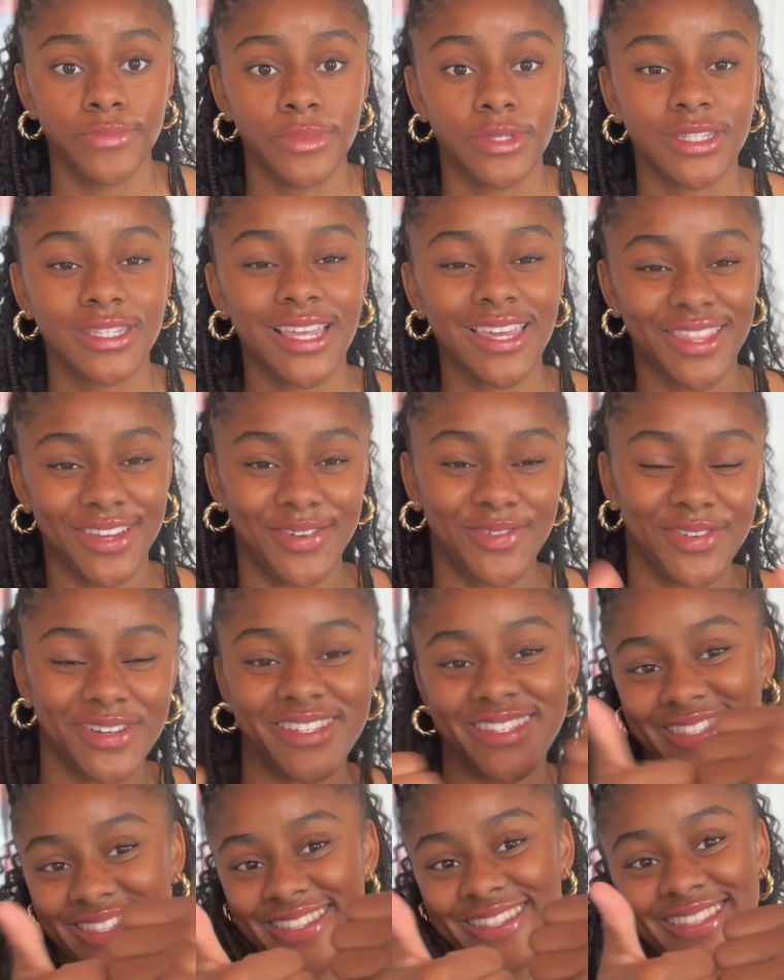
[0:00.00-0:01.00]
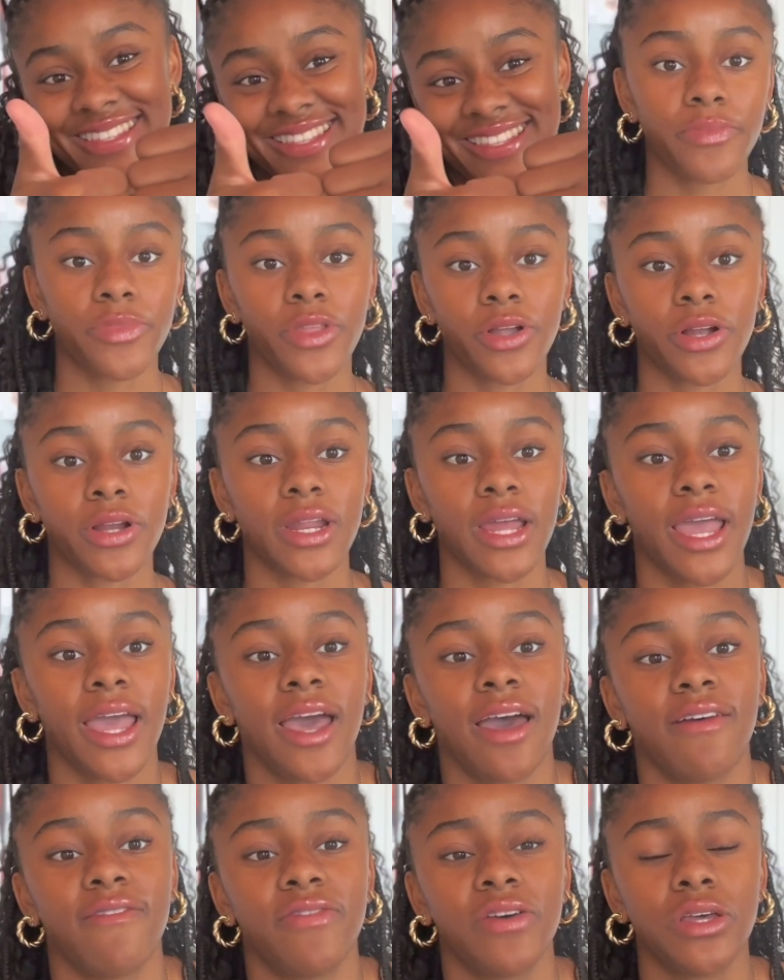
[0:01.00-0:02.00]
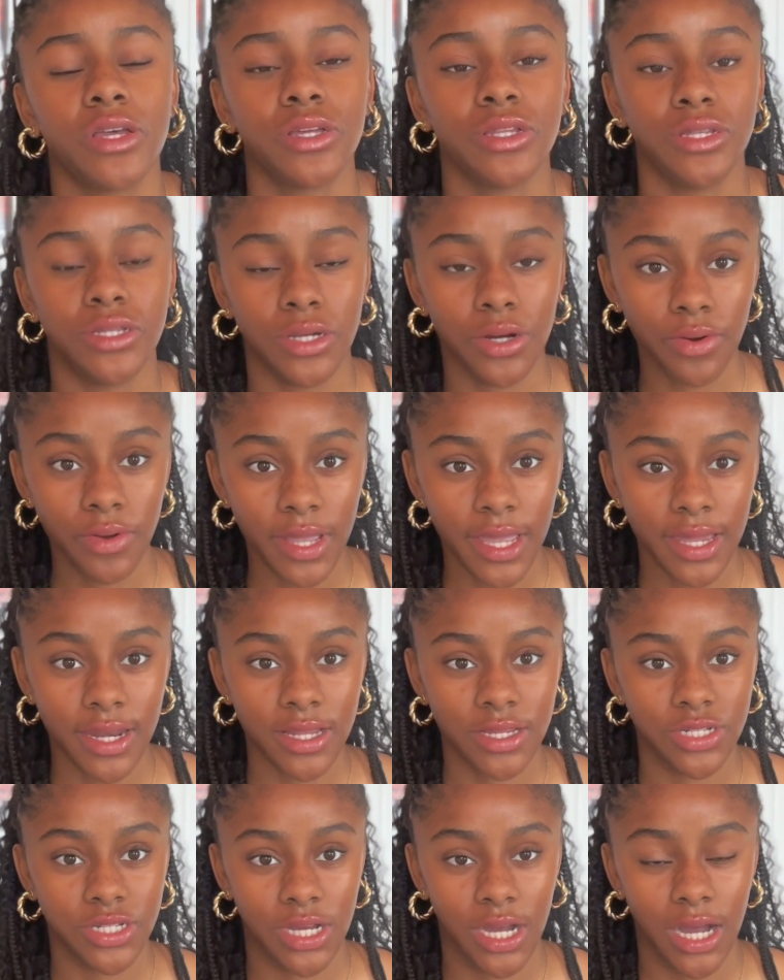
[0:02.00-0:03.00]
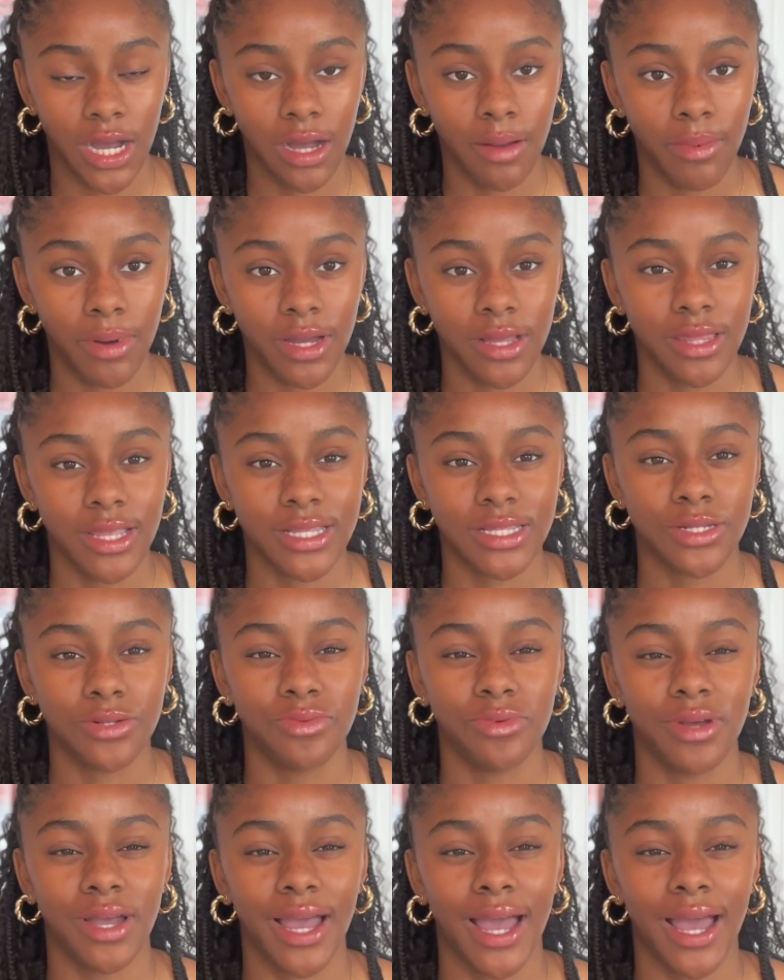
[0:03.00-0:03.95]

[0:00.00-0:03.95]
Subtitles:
Stay the course. Third, don't get a job unless you